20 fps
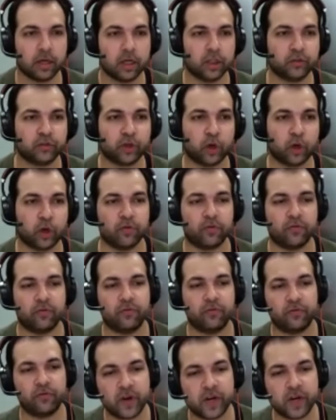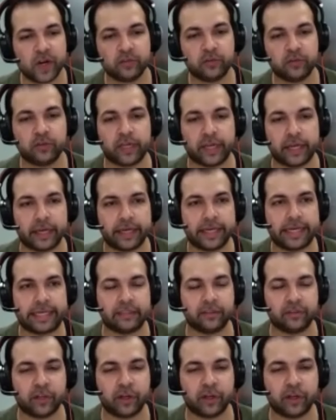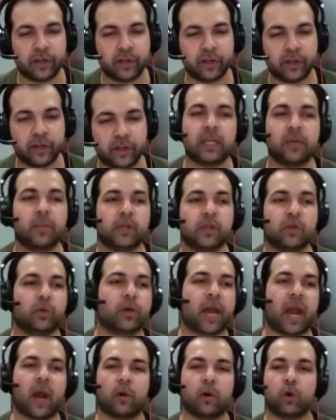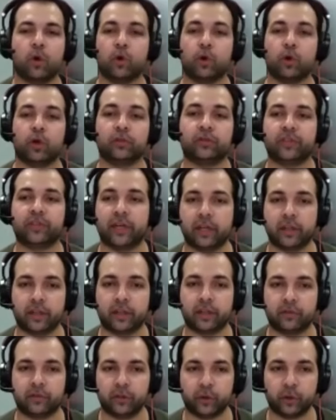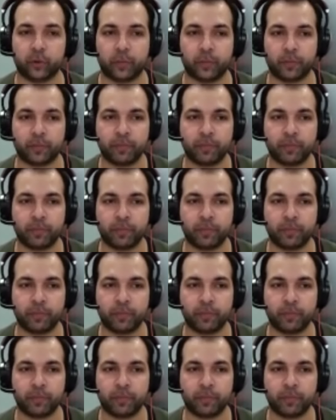So the first thing is that you want to keep into account who you're sending this to.